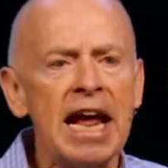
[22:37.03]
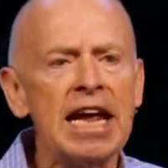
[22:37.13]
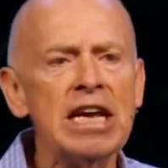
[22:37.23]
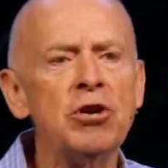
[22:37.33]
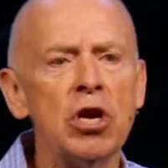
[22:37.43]

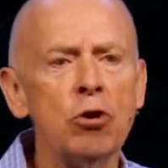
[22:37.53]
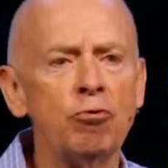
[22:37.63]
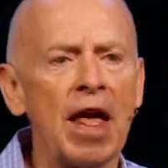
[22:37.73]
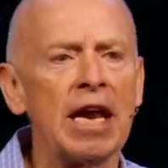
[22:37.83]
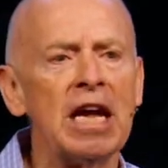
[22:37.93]
He
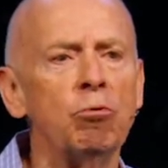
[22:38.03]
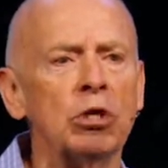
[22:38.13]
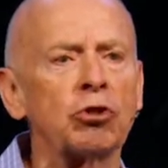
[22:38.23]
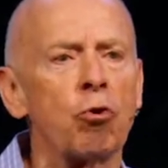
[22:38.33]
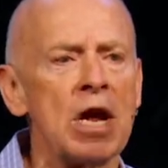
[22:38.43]
knew that he
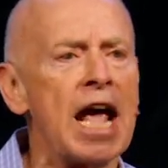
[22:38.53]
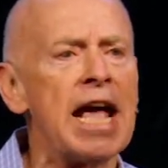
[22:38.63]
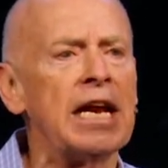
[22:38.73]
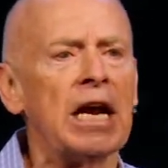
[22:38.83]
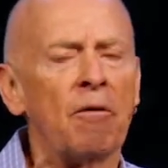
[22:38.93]
was
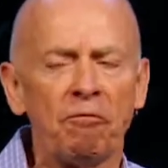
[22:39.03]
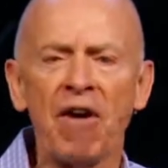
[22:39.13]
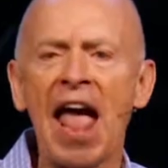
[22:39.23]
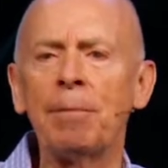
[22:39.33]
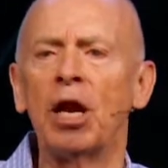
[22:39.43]
creating a
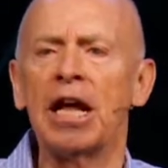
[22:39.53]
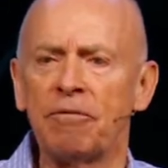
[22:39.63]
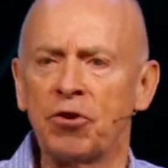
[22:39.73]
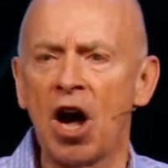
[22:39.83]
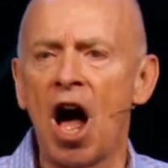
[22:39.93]

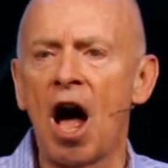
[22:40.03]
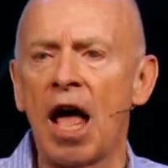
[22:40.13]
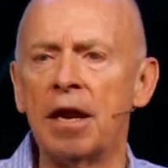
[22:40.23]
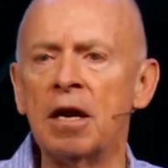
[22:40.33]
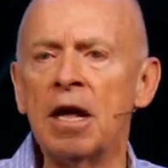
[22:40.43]
family of
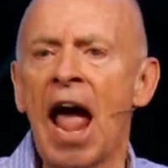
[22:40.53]
God